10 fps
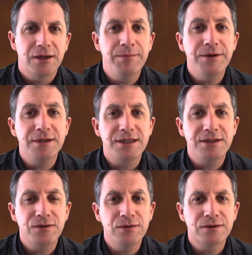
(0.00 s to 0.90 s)

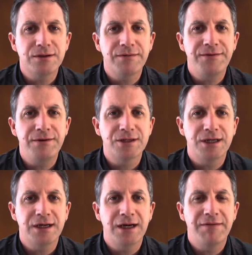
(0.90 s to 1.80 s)
Communities who look to the
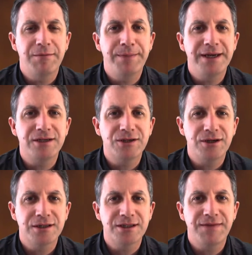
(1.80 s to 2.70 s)
future have a better
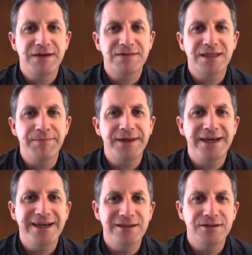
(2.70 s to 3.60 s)
chance if they have
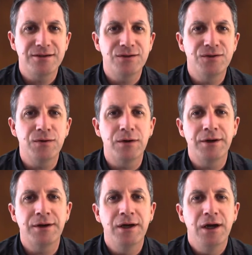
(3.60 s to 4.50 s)
something else to draw
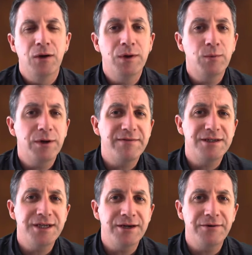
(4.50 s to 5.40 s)
on when
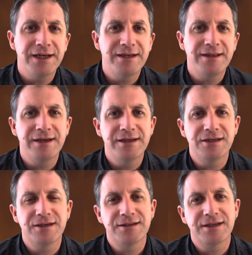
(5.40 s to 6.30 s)
whatever generated that
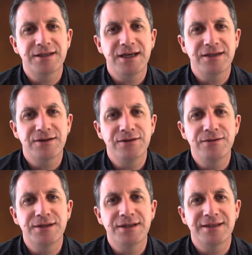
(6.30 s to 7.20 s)
initial success
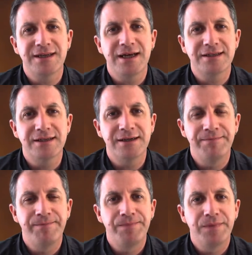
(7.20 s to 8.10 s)
loses its luster.
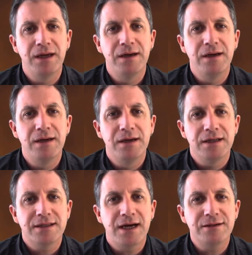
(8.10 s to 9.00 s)

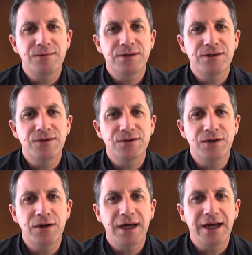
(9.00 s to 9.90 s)
Towns with a
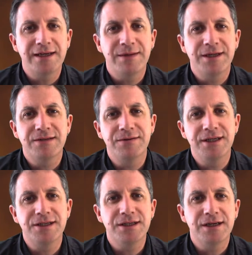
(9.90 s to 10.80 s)
strong academic
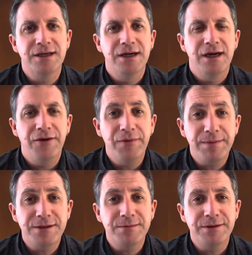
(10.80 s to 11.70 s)
tradition and
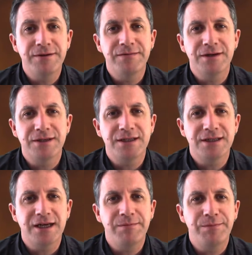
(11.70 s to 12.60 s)
reputable
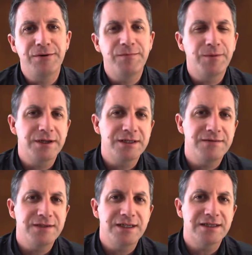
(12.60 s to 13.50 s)
universities can improve
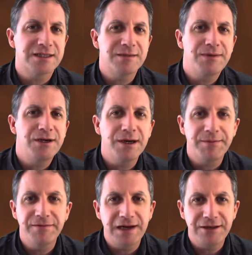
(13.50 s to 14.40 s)
productivity and simply go
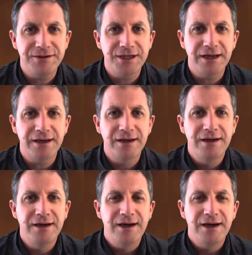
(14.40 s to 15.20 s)
up the value chain.